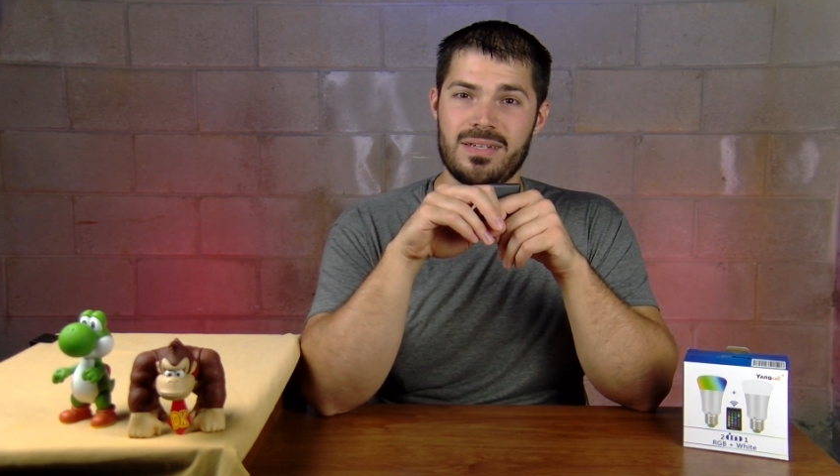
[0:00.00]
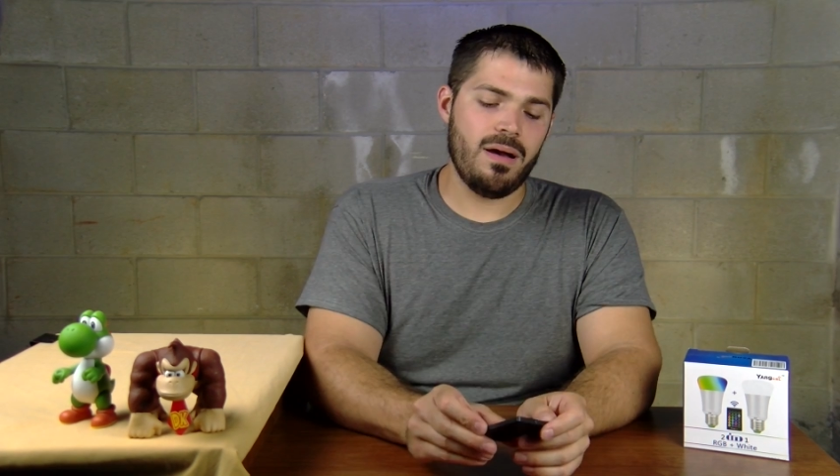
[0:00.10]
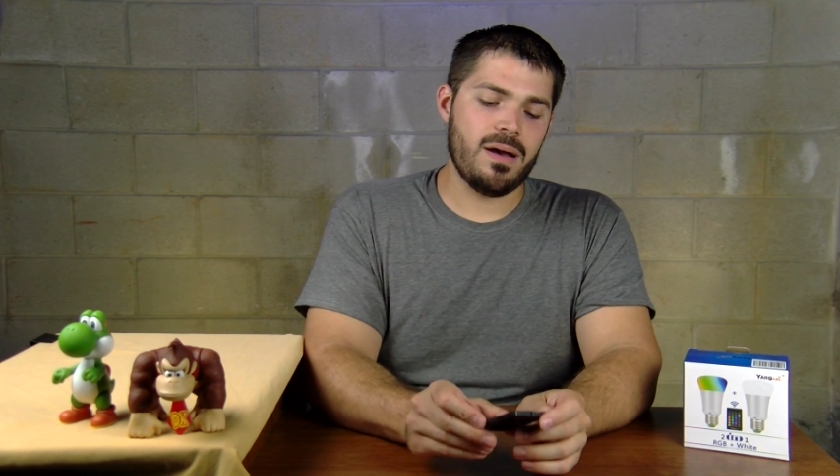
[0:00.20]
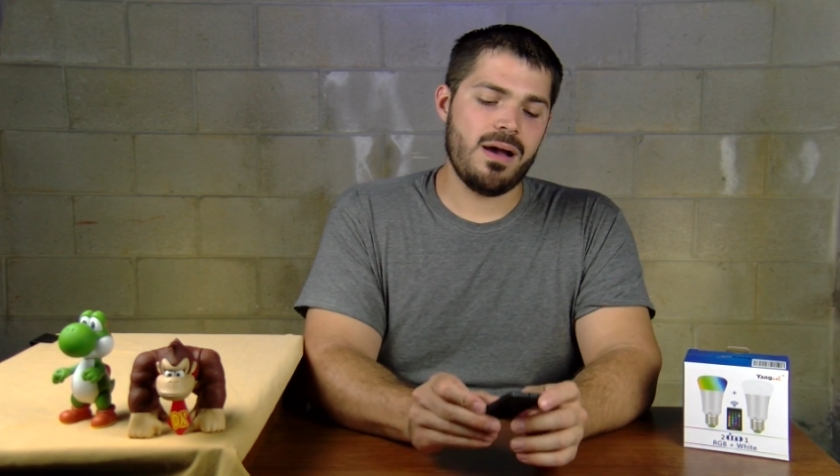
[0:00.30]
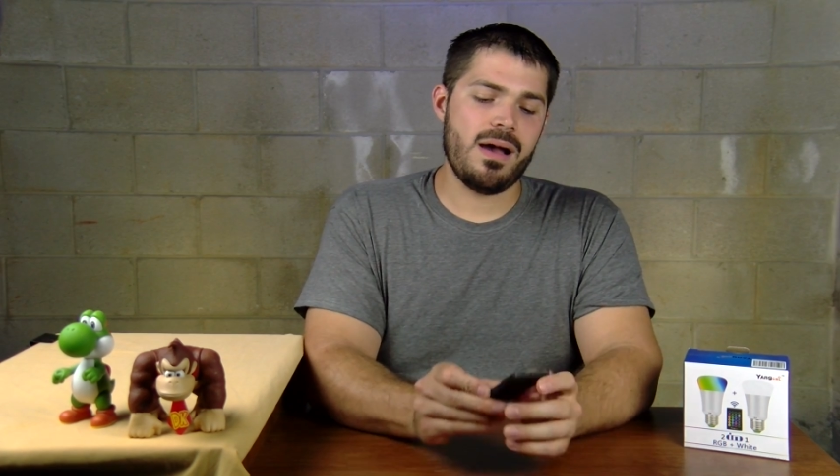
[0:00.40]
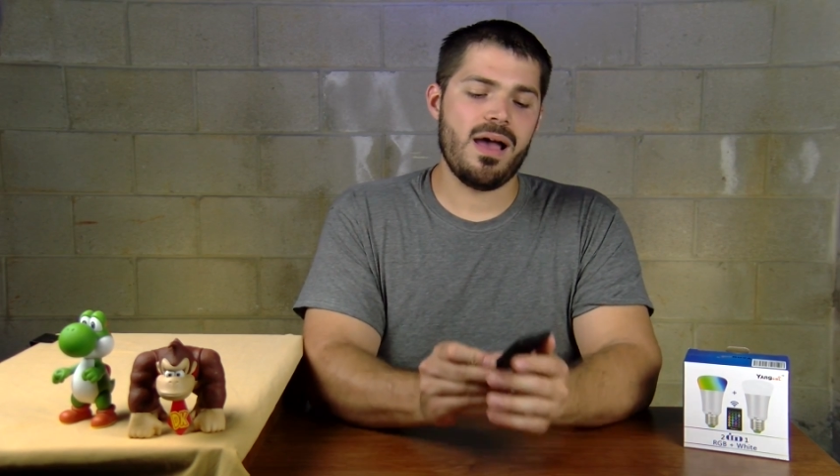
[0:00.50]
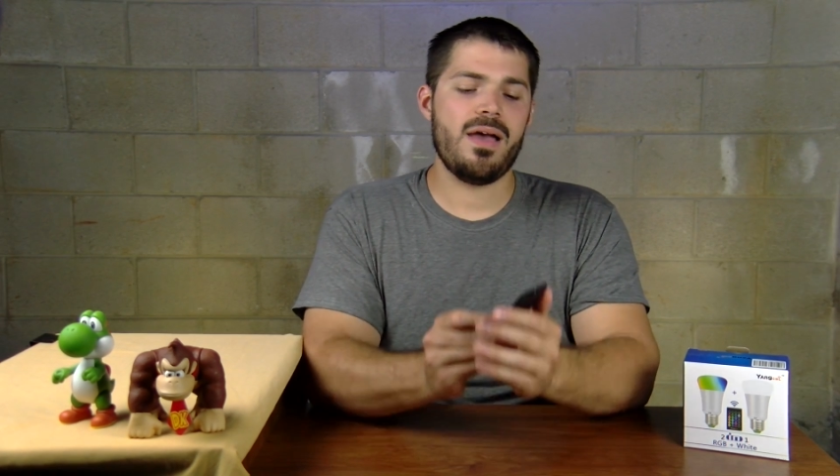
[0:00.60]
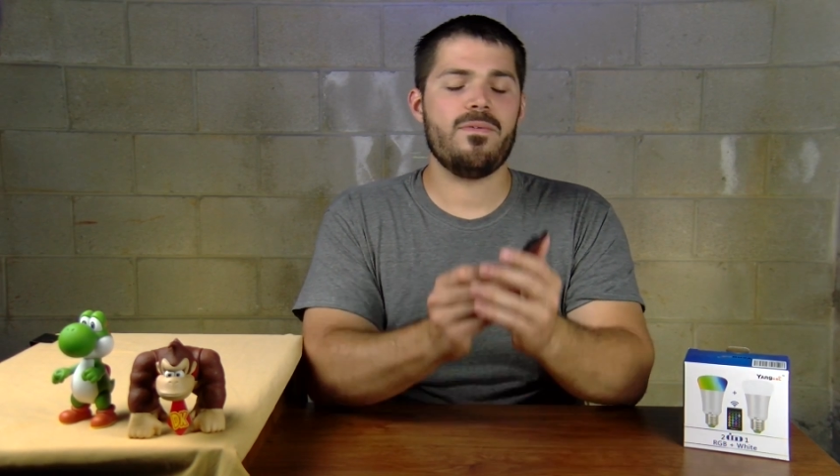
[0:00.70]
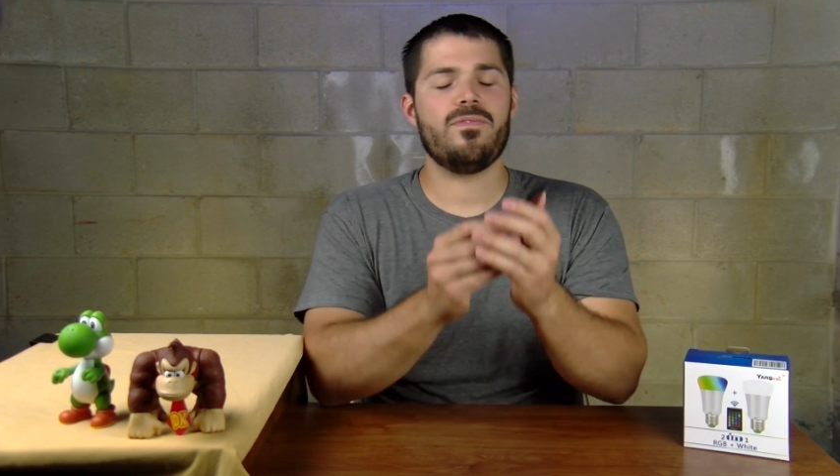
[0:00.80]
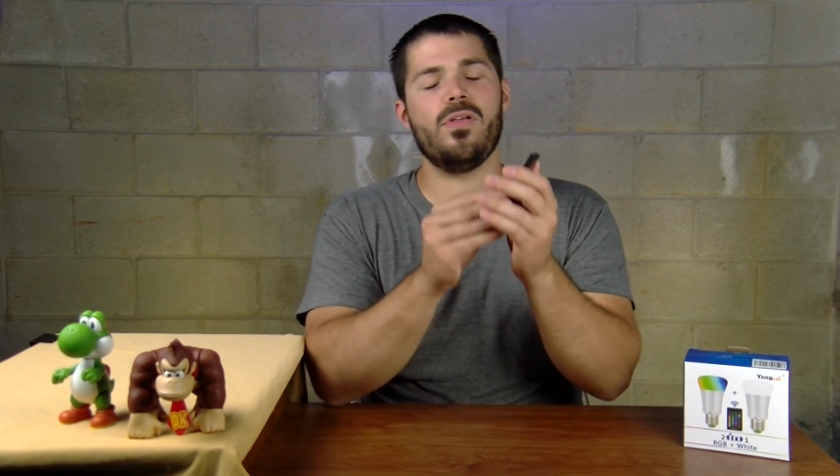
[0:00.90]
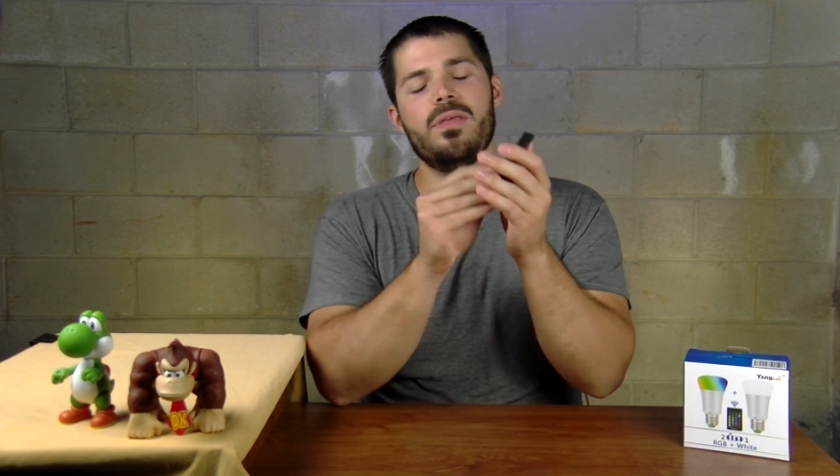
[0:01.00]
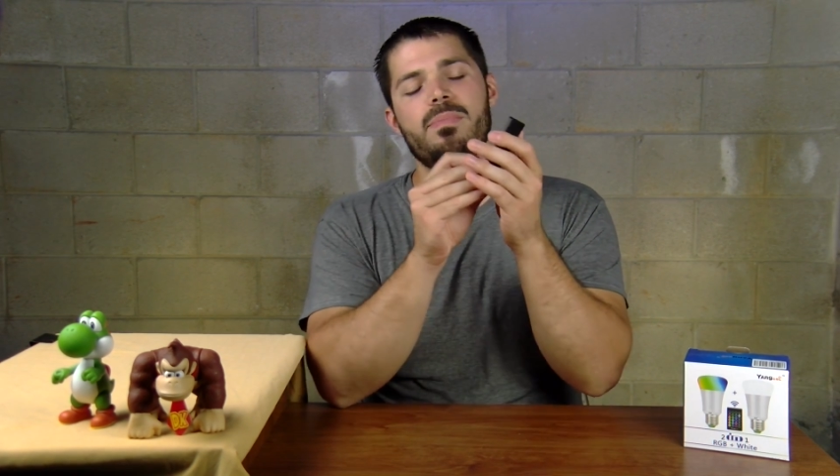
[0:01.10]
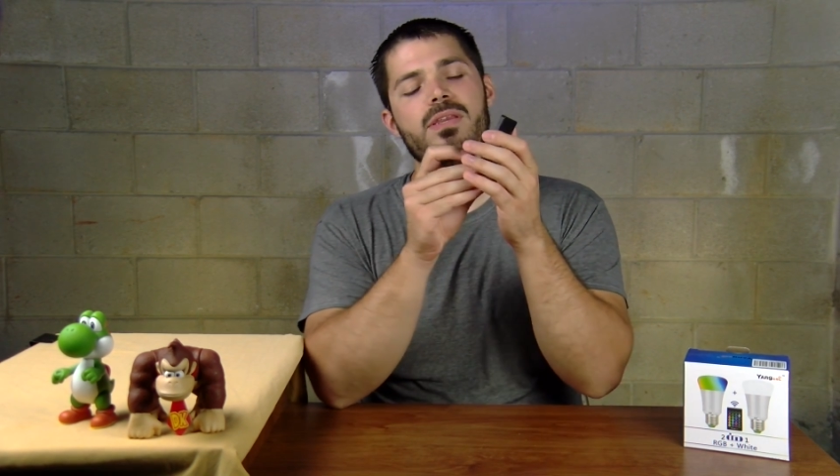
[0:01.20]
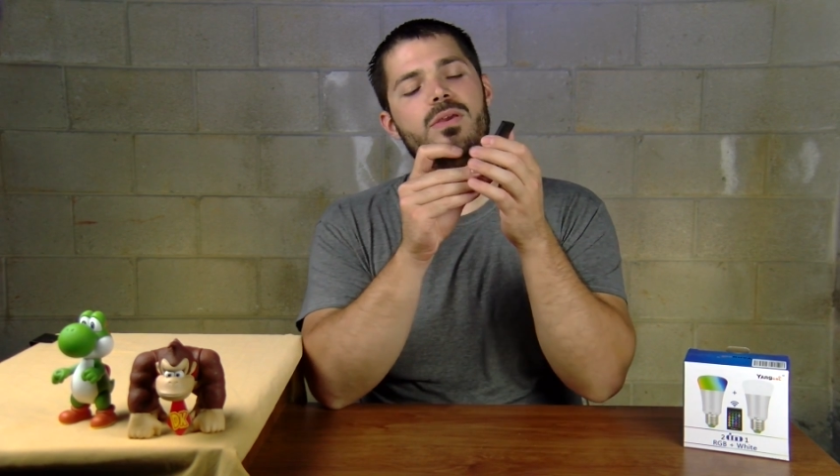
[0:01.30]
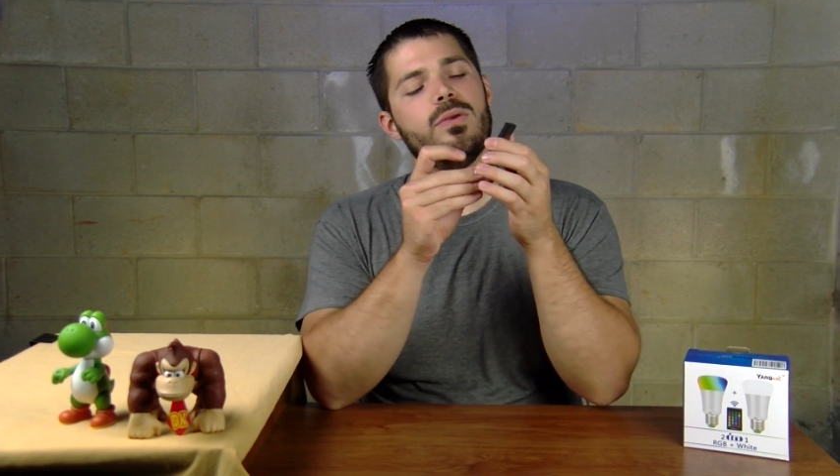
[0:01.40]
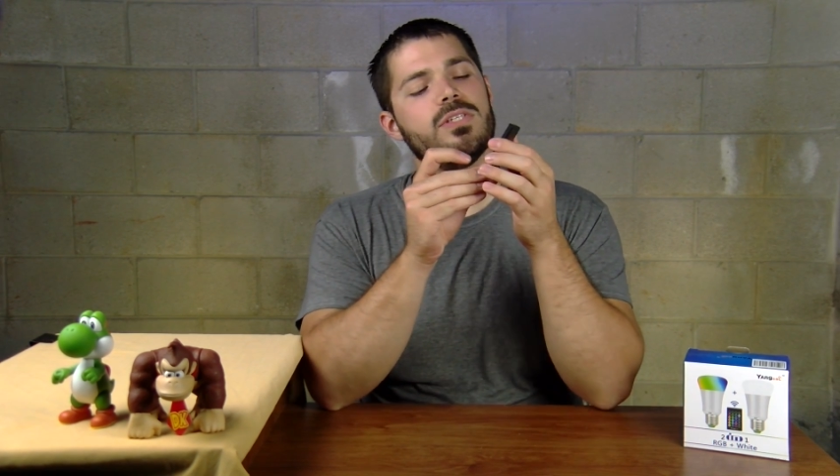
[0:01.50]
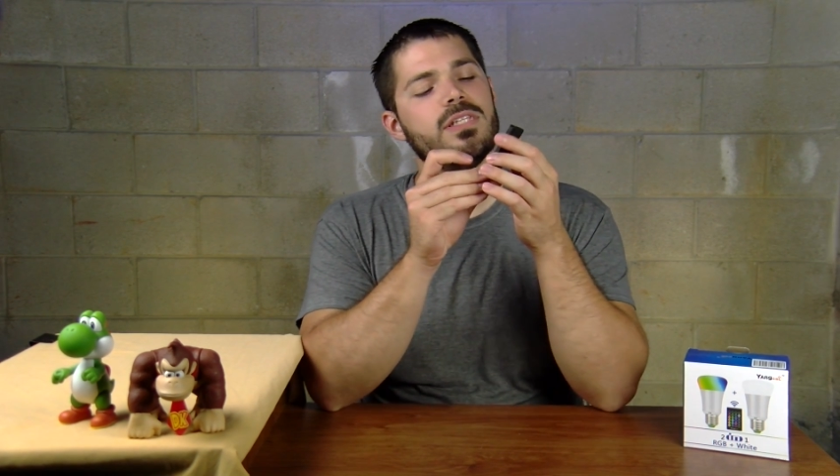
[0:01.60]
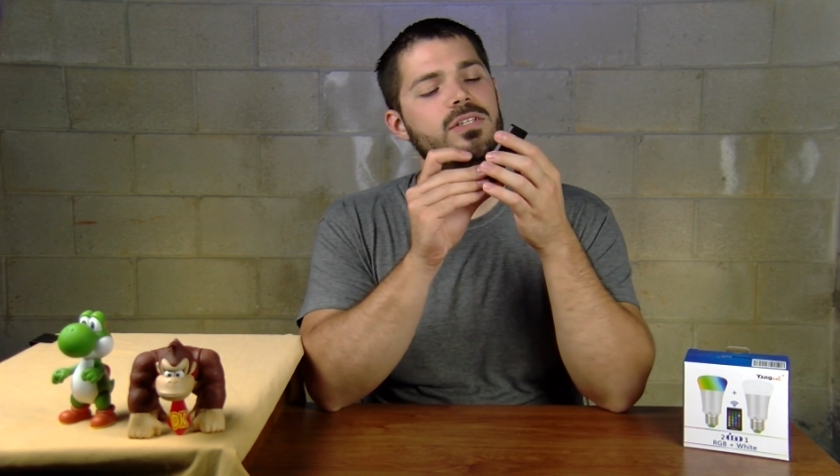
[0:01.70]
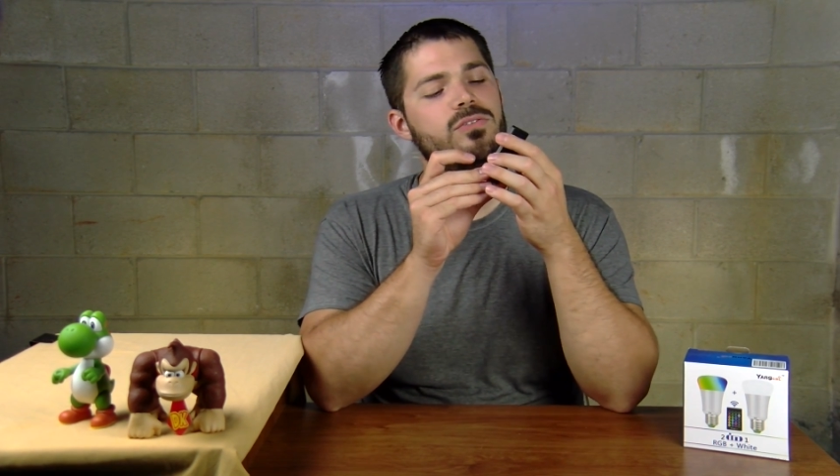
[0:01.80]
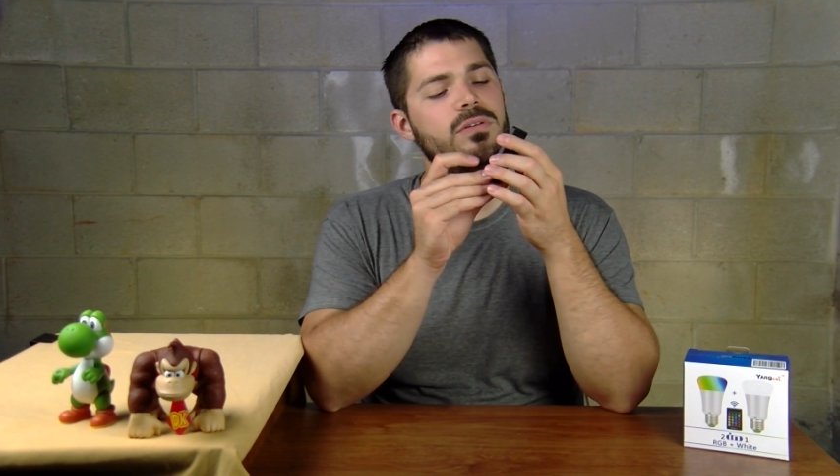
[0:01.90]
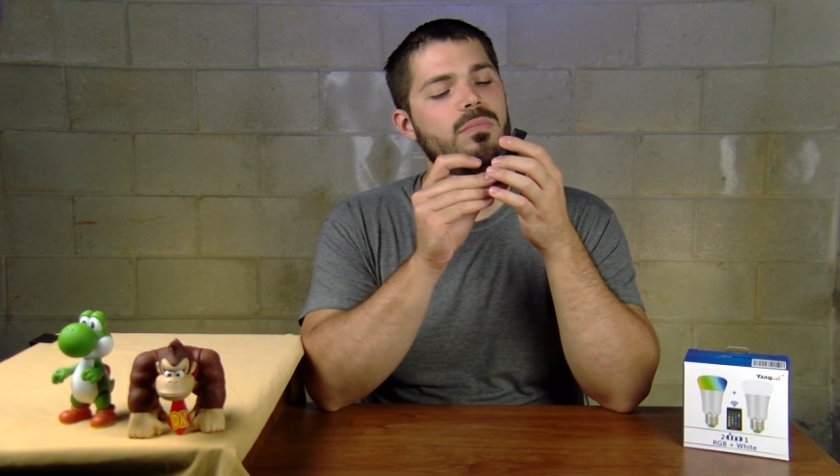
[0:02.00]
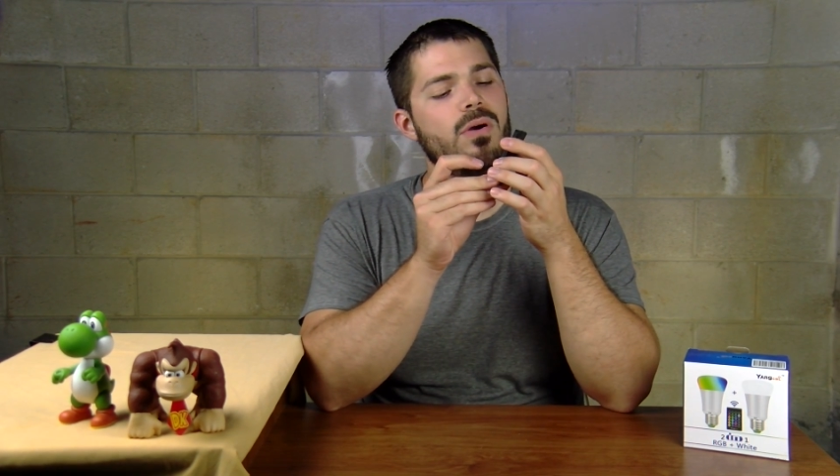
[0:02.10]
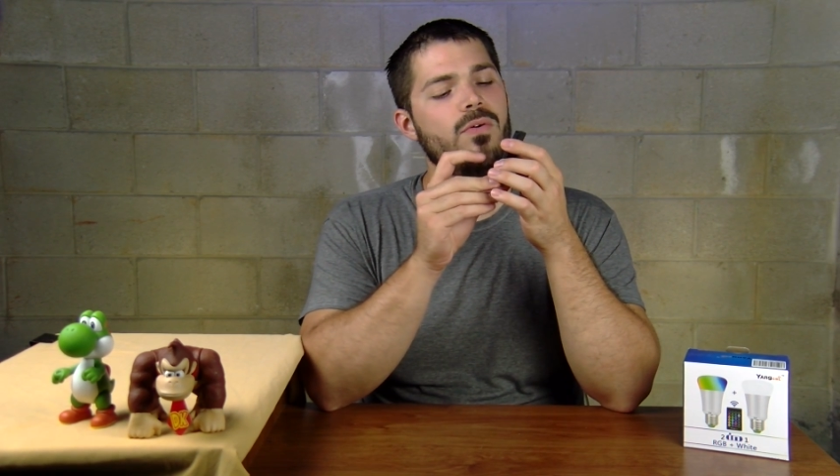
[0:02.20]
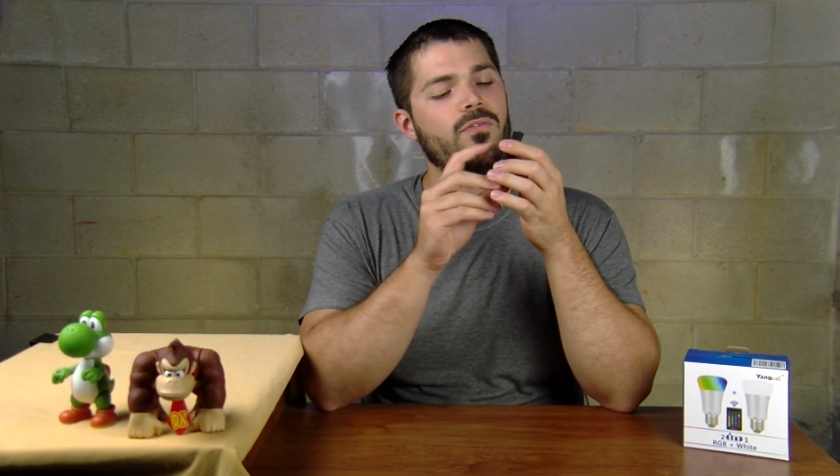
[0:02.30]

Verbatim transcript: I've only been using this remote